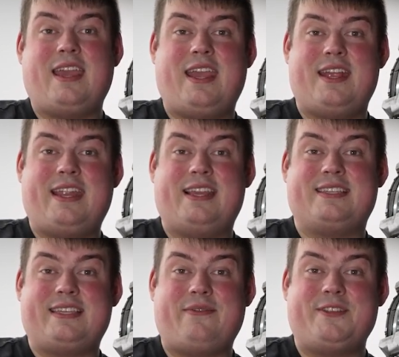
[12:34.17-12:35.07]
and a
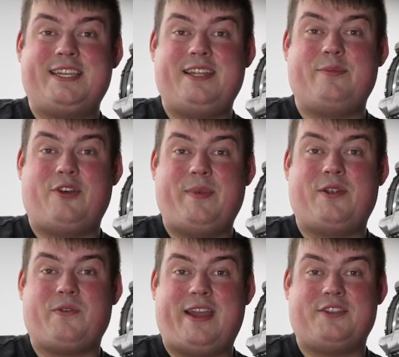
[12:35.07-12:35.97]

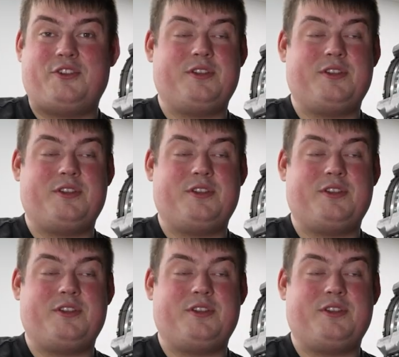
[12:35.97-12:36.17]
17mm wrench.